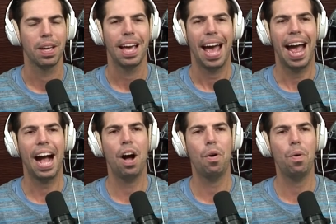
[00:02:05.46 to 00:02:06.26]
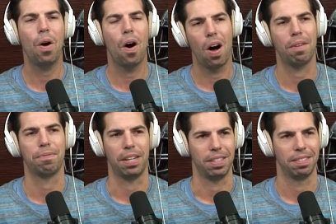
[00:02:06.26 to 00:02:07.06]
How
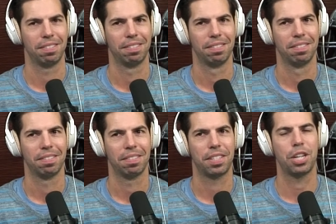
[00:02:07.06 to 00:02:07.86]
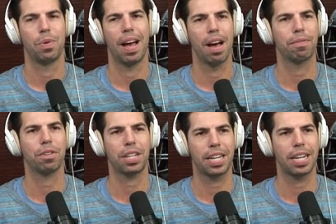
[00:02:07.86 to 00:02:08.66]
often do you
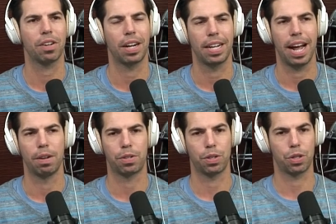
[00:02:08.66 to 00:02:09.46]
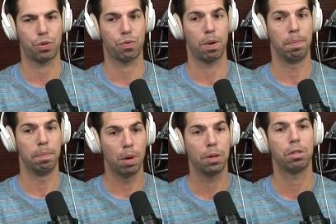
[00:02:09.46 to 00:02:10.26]
ever hear announcers
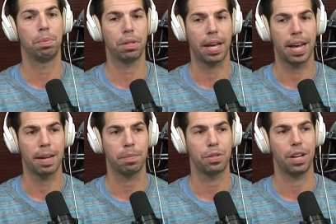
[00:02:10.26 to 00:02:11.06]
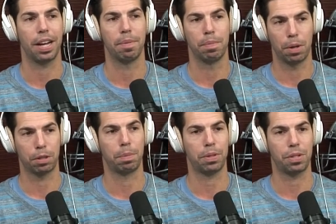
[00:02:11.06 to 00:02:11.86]
from multiple games in
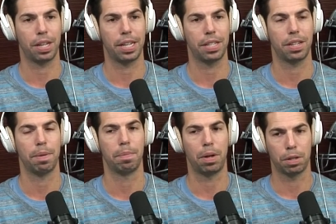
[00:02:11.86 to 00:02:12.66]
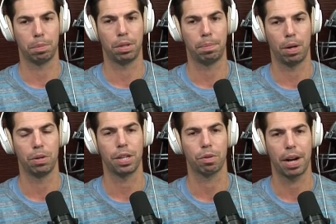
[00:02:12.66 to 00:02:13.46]
multiple cities and multiple
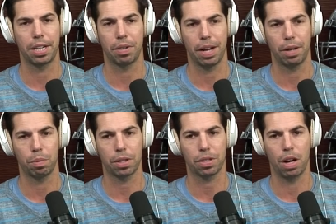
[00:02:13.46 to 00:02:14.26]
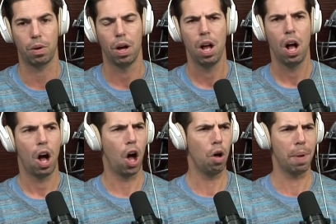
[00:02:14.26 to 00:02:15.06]
opposing radio networks go,
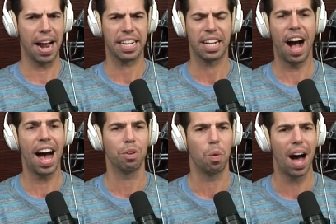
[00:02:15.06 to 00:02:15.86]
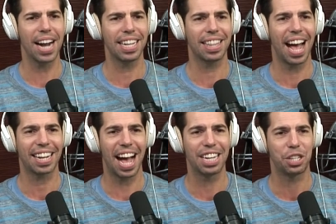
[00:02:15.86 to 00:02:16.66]
Oh my God, why did that
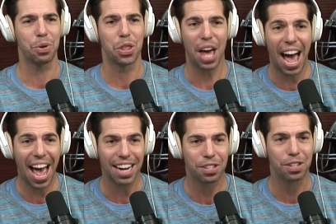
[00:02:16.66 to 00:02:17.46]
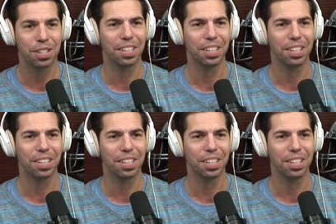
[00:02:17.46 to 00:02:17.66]
guy do that?